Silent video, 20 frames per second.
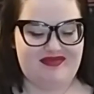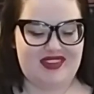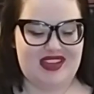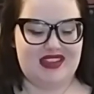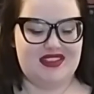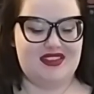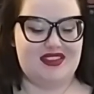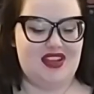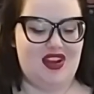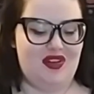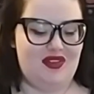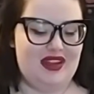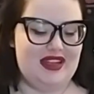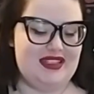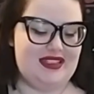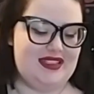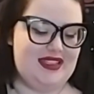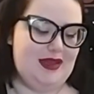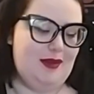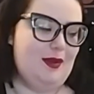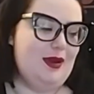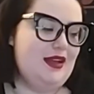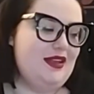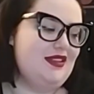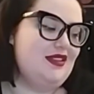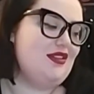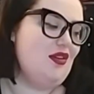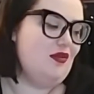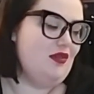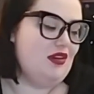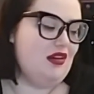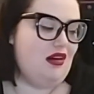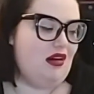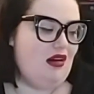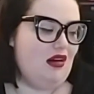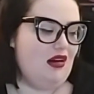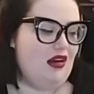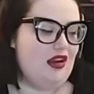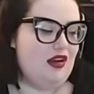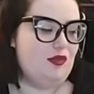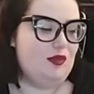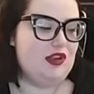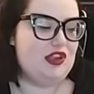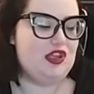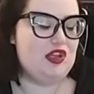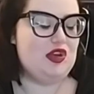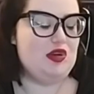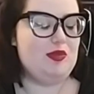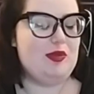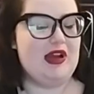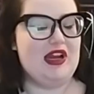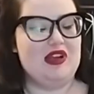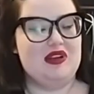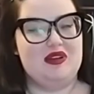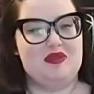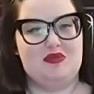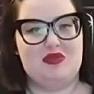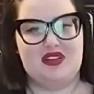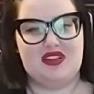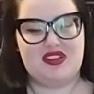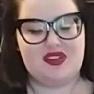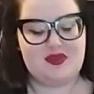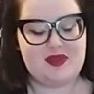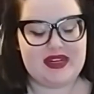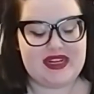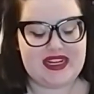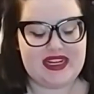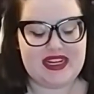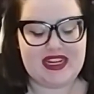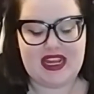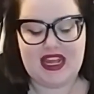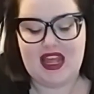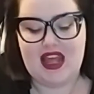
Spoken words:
So let's see what is going on with you, pile number 3.